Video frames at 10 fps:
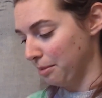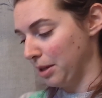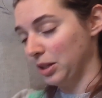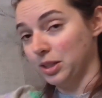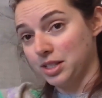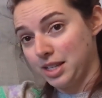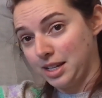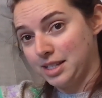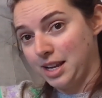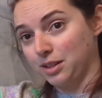It looks like
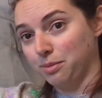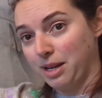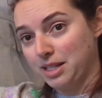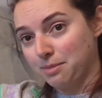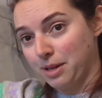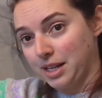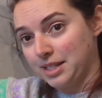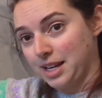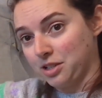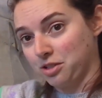a tangled mess, but it's
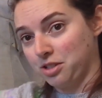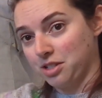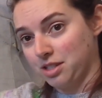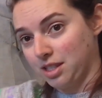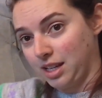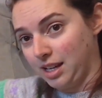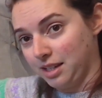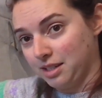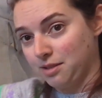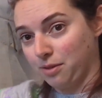actually just the
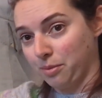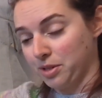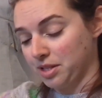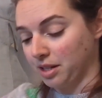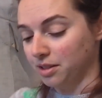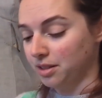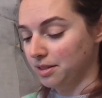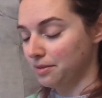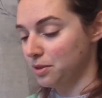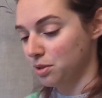kinks from the single.
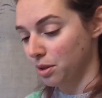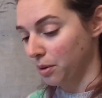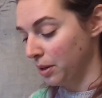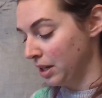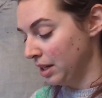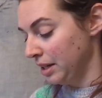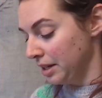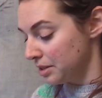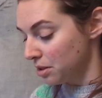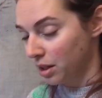So
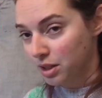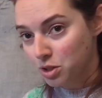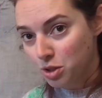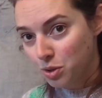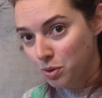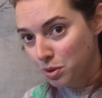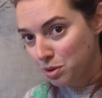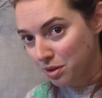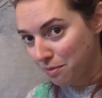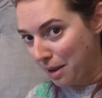as long as you
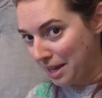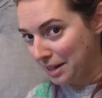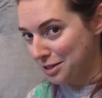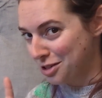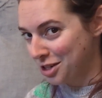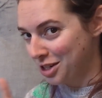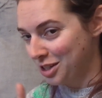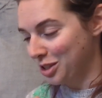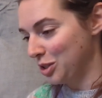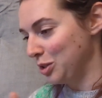sort of manage,
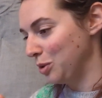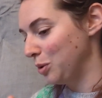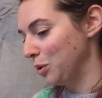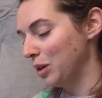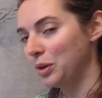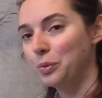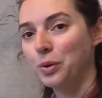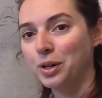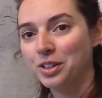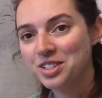you
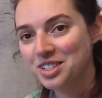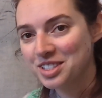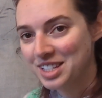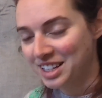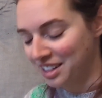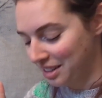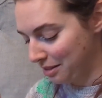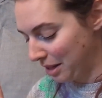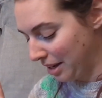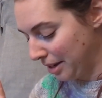will succeed,
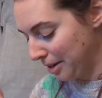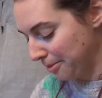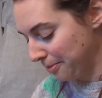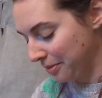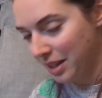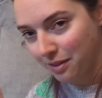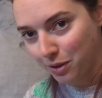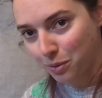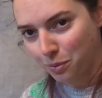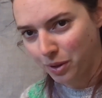
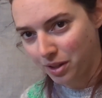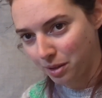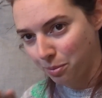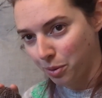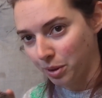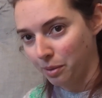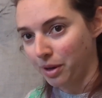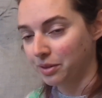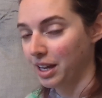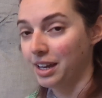even with a poorly
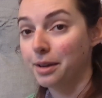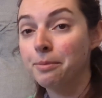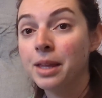wound cake.